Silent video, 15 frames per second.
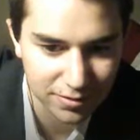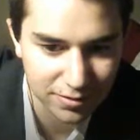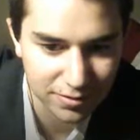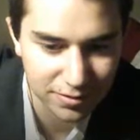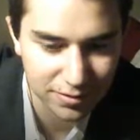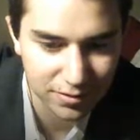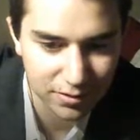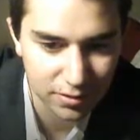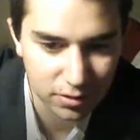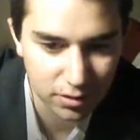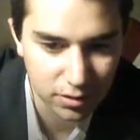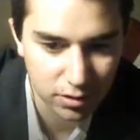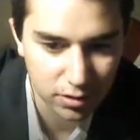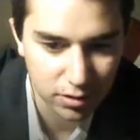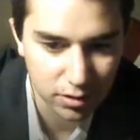This
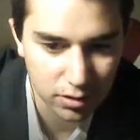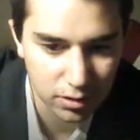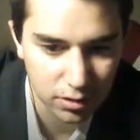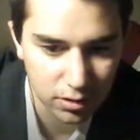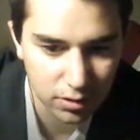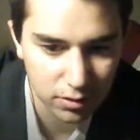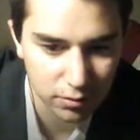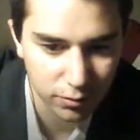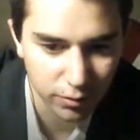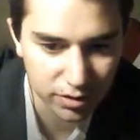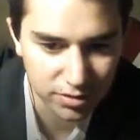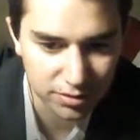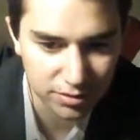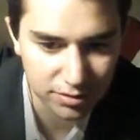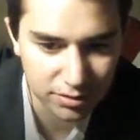shouldn't be. What?
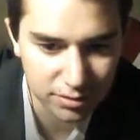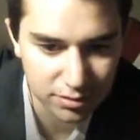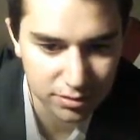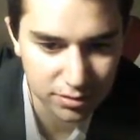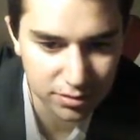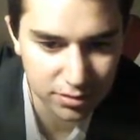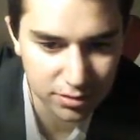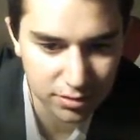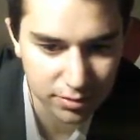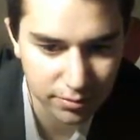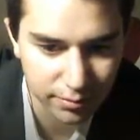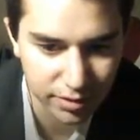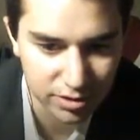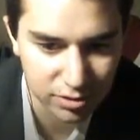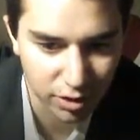Am I
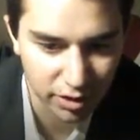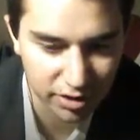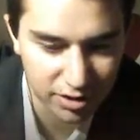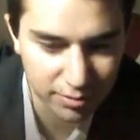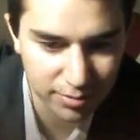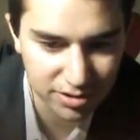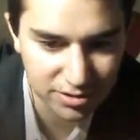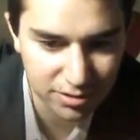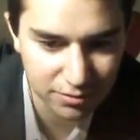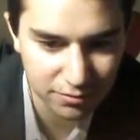talking to myself?